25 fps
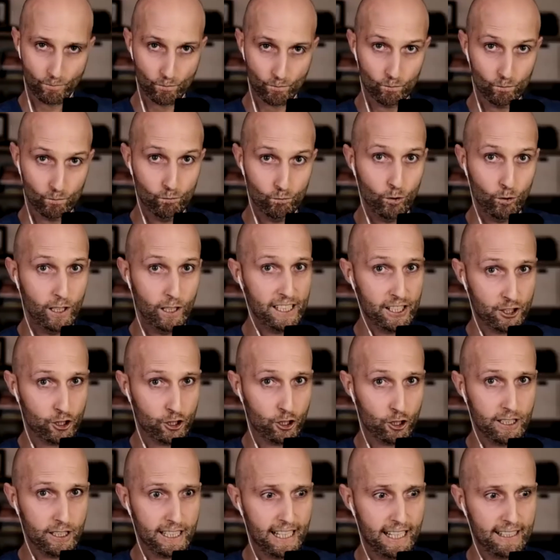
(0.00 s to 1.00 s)
Really
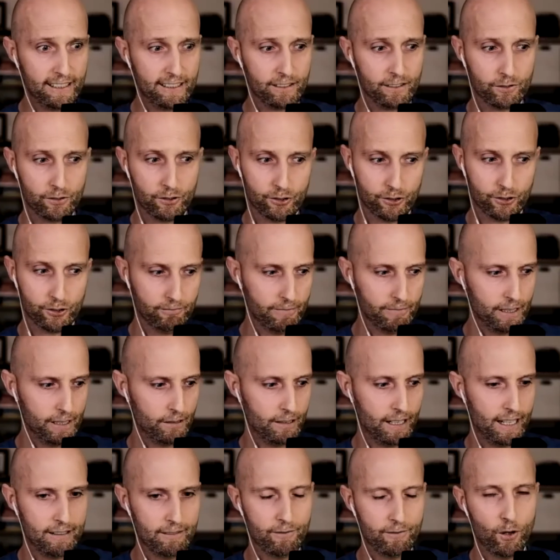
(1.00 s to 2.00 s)
enjoyed that. You know,
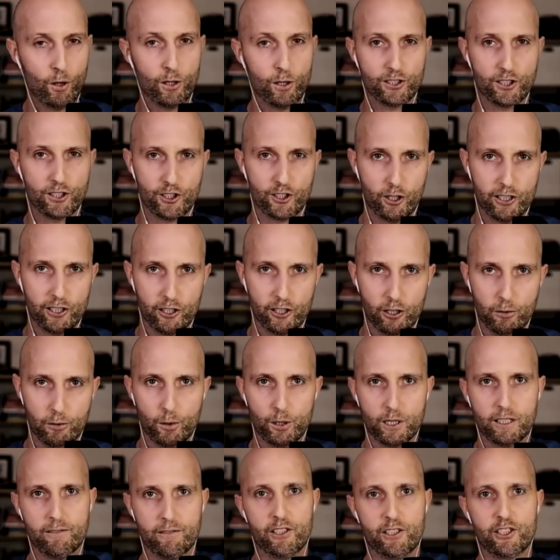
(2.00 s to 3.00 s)
I've always enjoyed
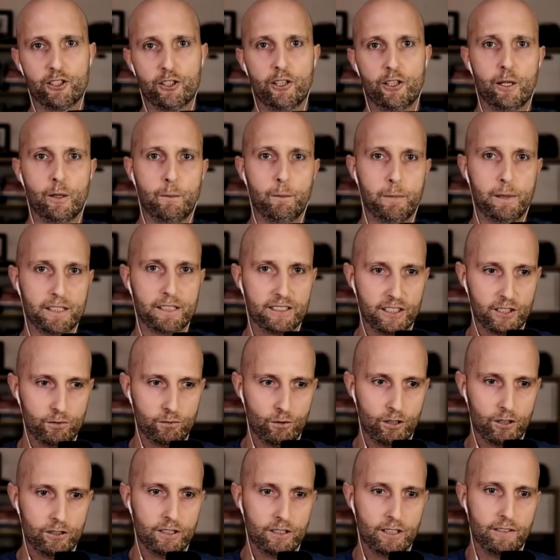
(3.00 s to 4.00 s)
numbers. I've enjoyed how business
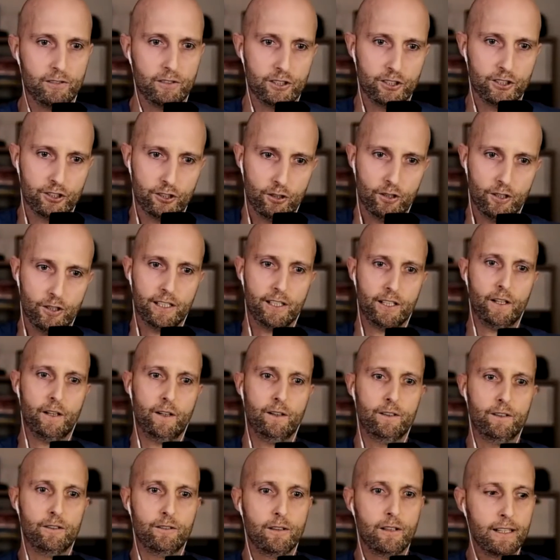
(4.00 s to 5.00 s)
works. I've enjoyed how,
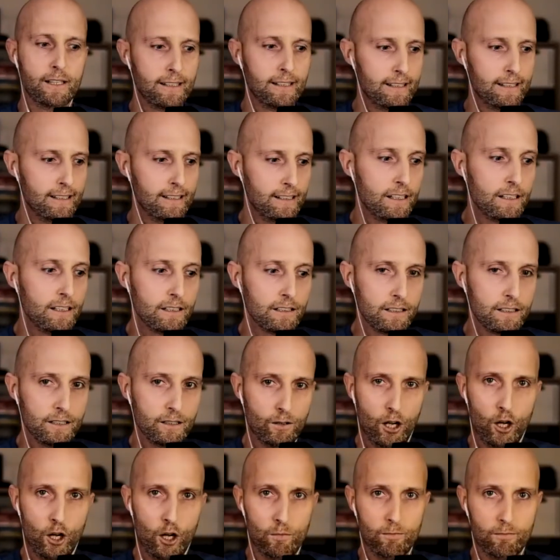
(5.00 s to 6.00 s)
you know,
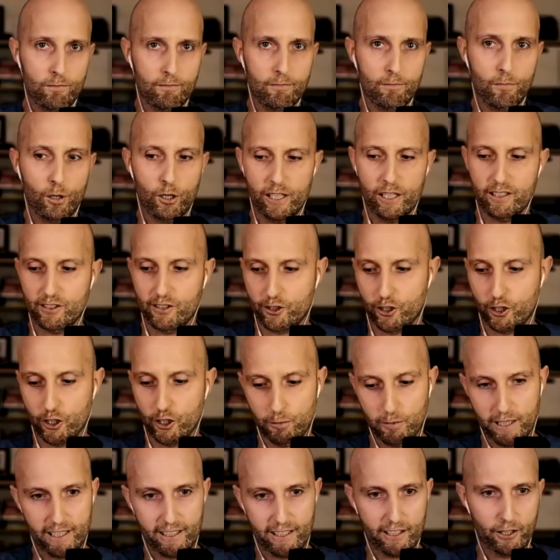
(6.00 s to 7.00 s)
how money's
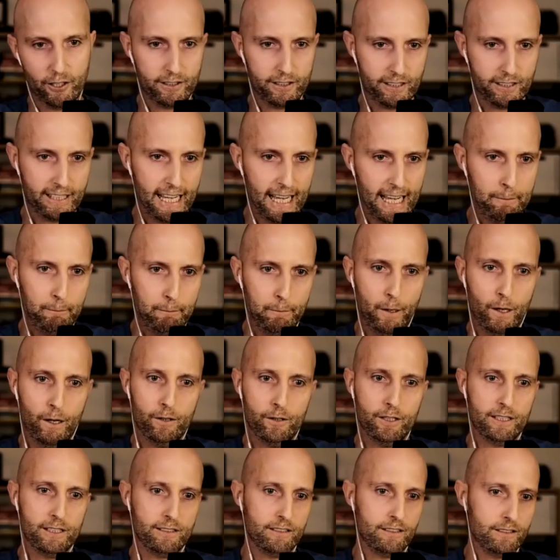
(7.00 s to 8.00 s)
accumulated, how it's kept, how
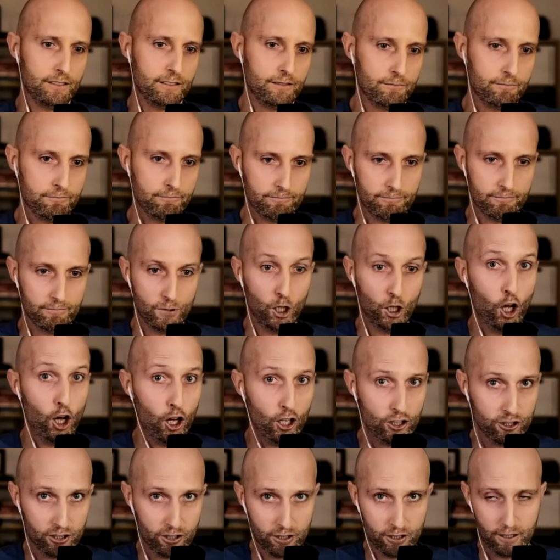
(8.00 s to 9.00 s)
it's
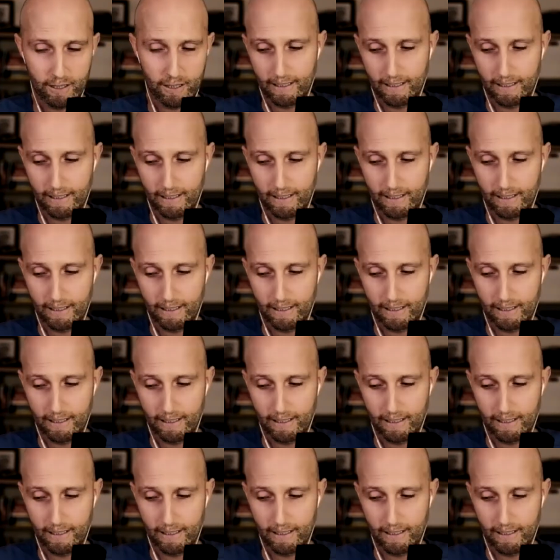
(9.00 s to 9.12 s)
lost.